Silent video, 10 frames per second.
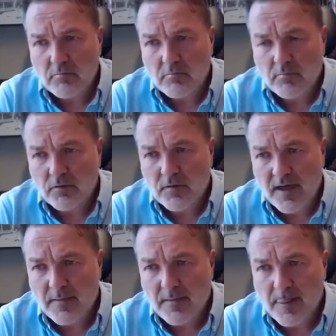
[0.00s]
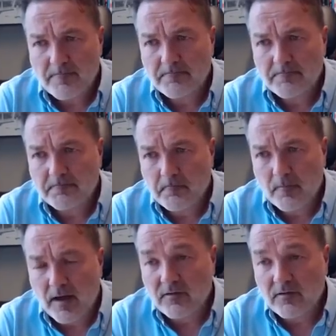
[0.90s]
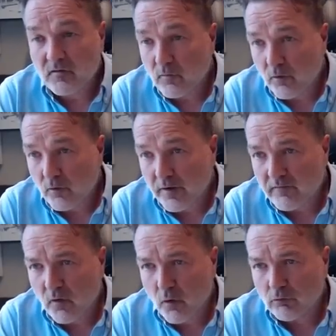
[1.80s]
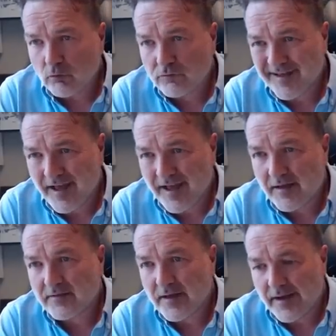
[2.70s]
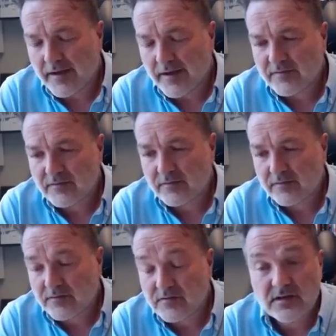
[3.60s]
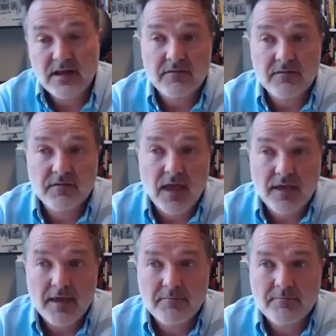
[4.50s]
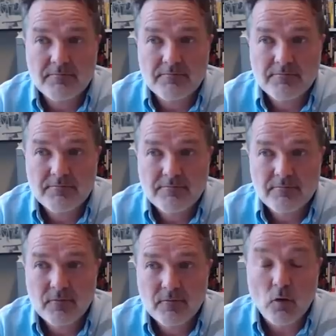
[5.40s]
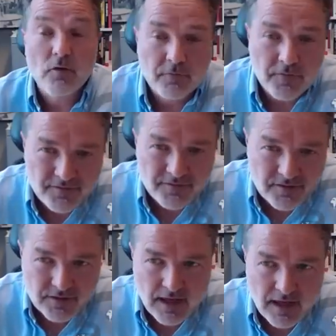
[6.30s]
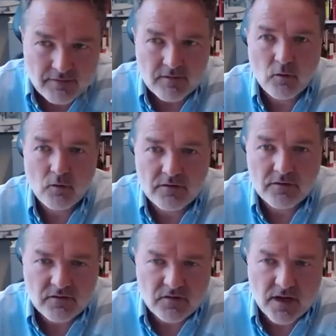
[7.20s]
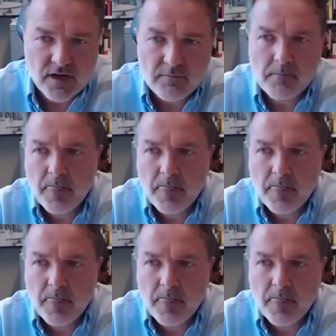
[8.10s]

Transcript: But then, as the war evolved and as the TDF came on the offensive again early this year,